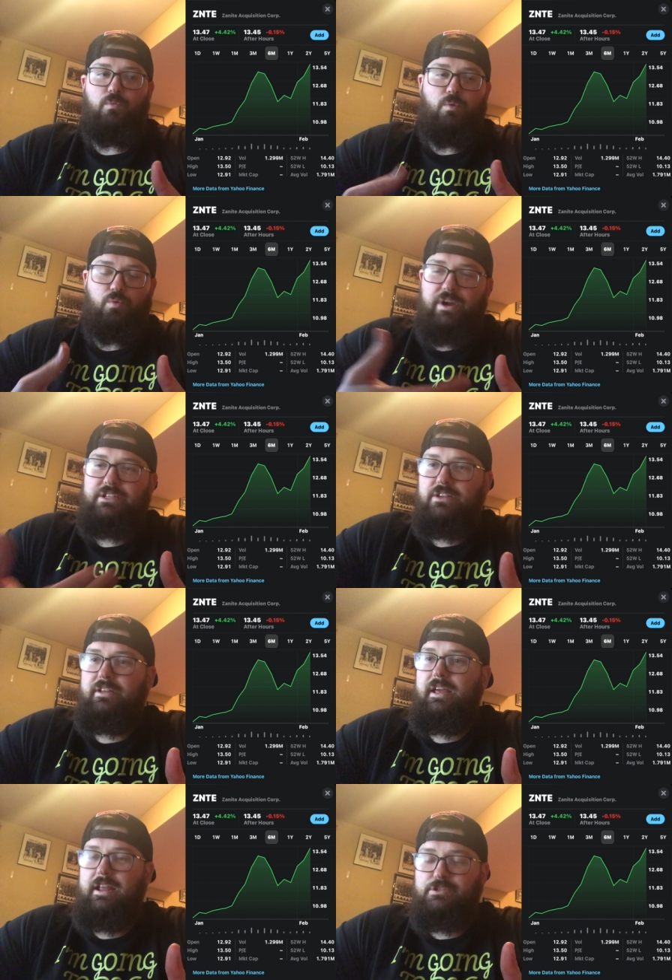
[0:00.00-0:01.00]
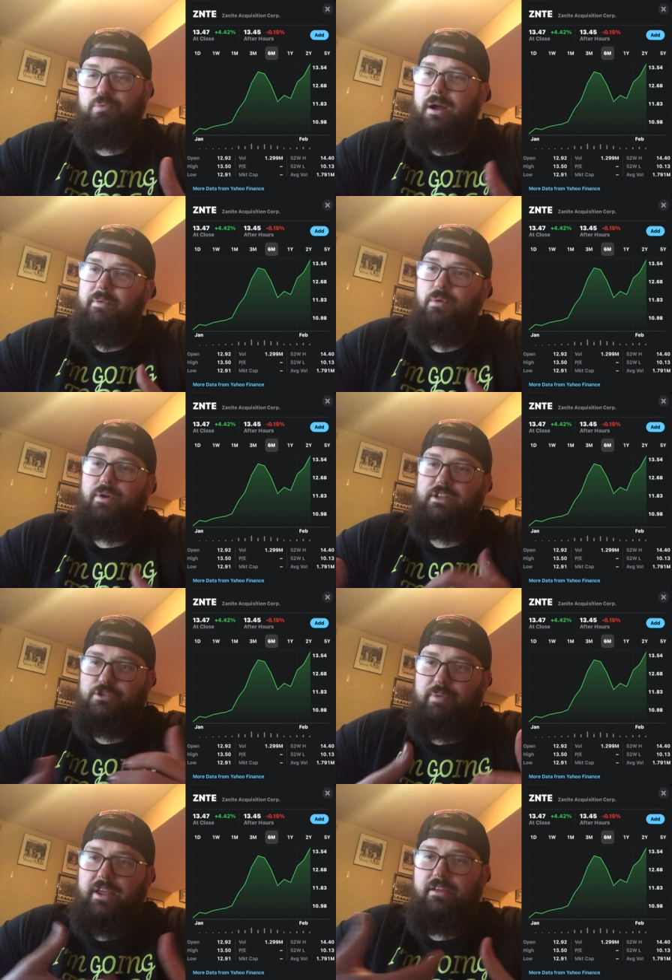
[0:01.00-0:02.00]
recently, and it's probably when the
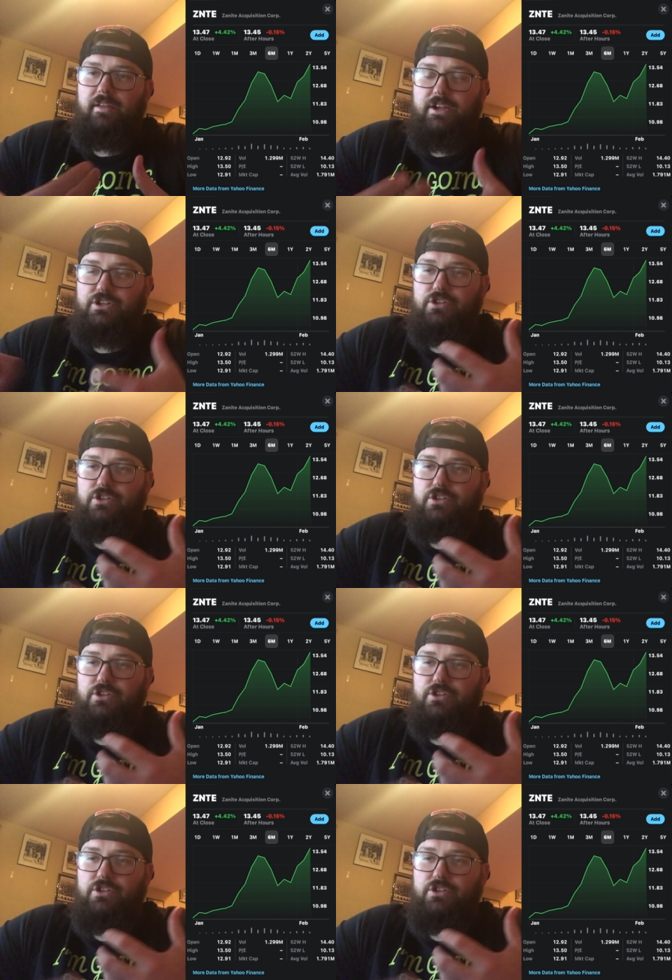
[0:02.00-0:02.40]
speculation